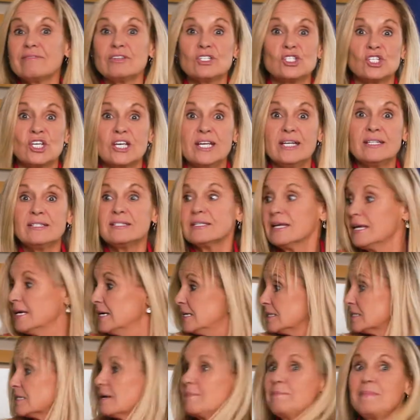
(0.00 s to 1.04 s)
a chance
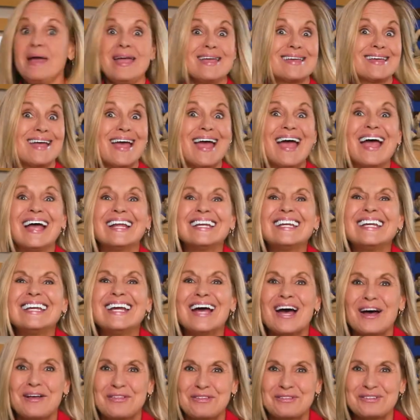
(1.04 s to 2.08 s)
to make any
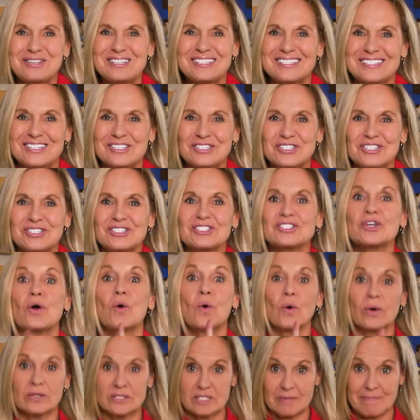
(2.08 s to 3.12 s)
other decisions
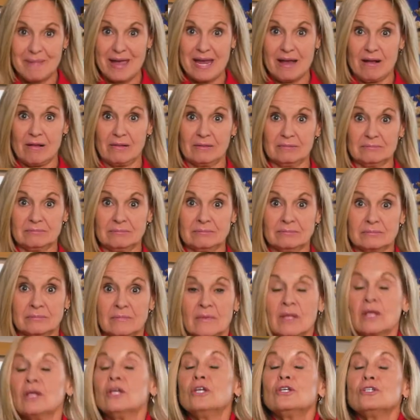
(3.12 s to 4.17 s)
or to bail.
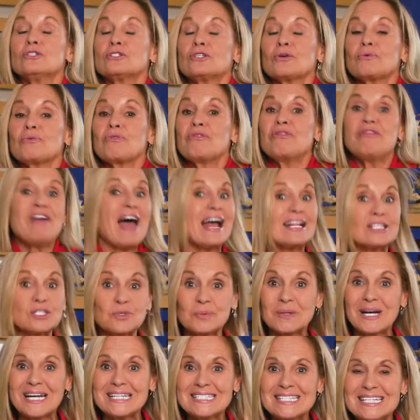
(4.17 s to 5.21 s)
So that's
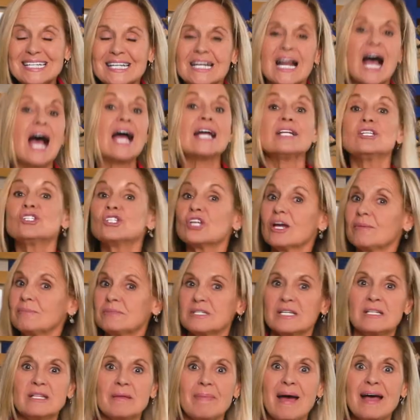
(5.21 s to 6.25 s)
what I did. I jumped
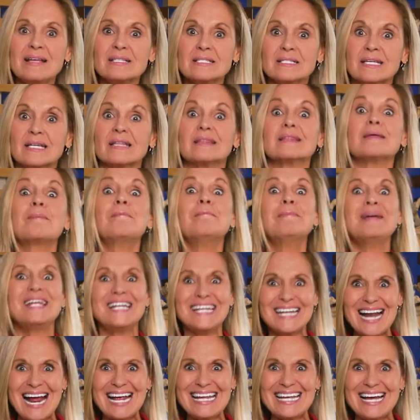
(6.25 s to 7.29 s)
in the basket. The
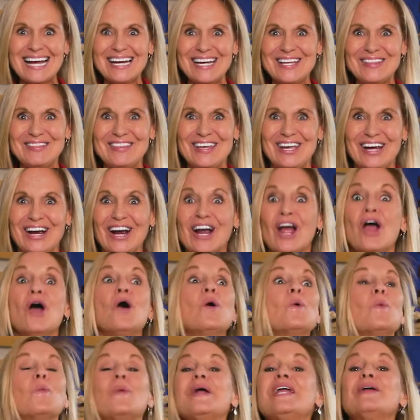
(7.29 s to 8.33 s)
minute I got in there,
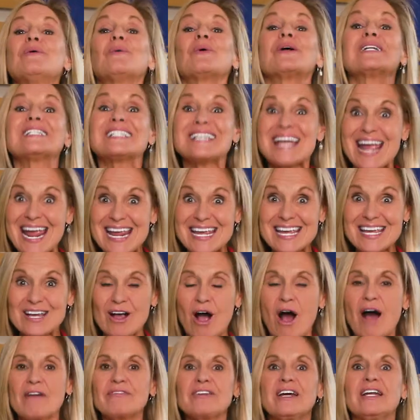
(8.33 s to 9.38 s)
we were taking
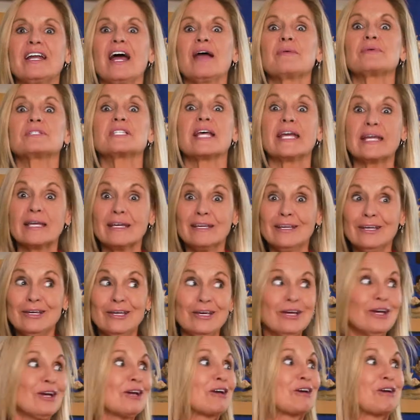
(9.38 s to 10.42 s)
off, and I was like
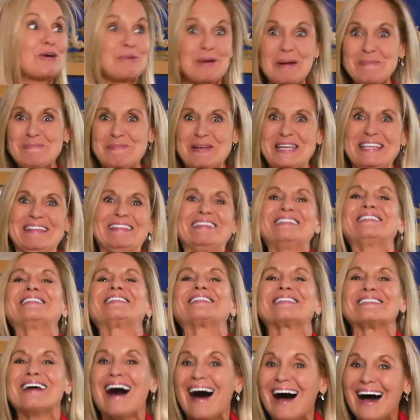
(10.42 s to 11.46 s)
gripping the
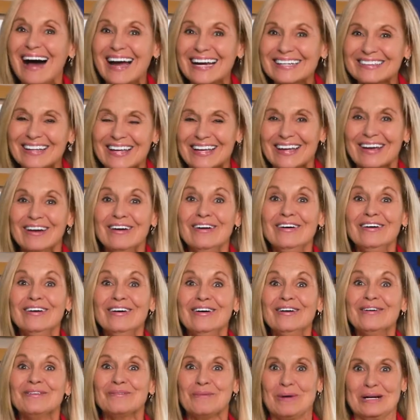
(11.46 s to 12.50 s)
side, like,
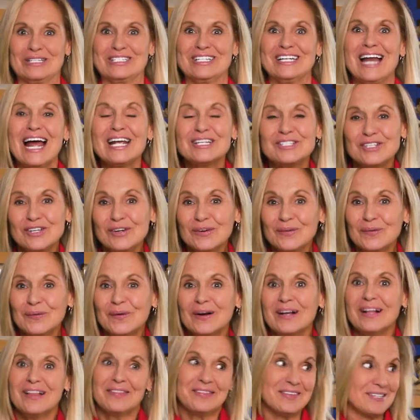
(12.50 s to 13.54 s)
what did I do?
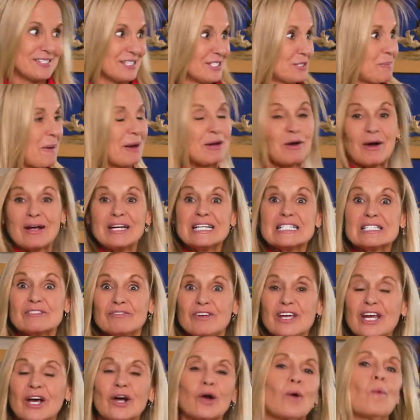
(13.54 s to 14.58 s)
This is my greatest
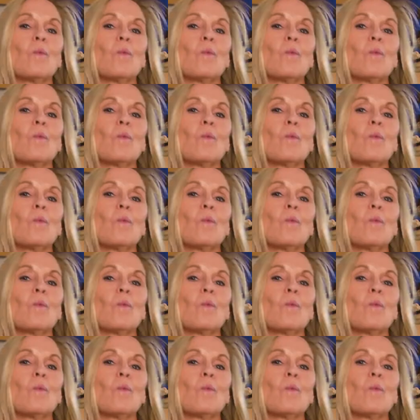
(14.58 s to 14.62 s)
fear.